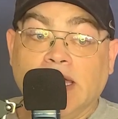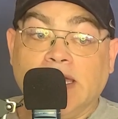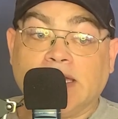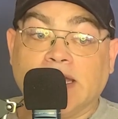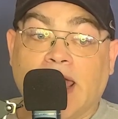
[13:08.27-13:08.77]

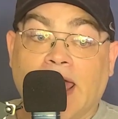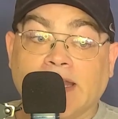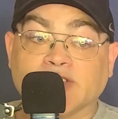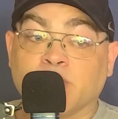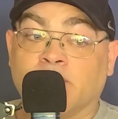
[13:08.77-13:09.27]
he can add
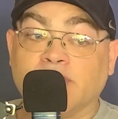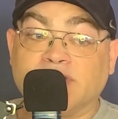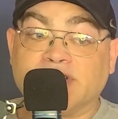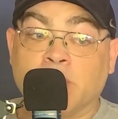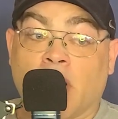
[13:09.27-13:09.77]
his
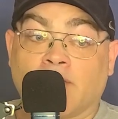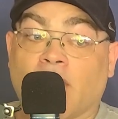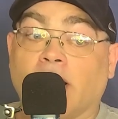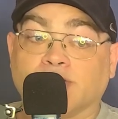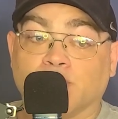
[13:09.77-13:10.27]
proficiency
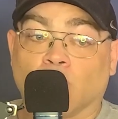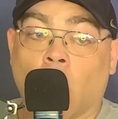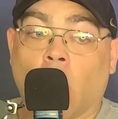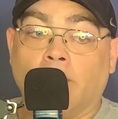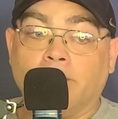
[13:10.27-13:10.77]
modifier to the
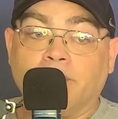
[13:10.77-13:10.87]
roll.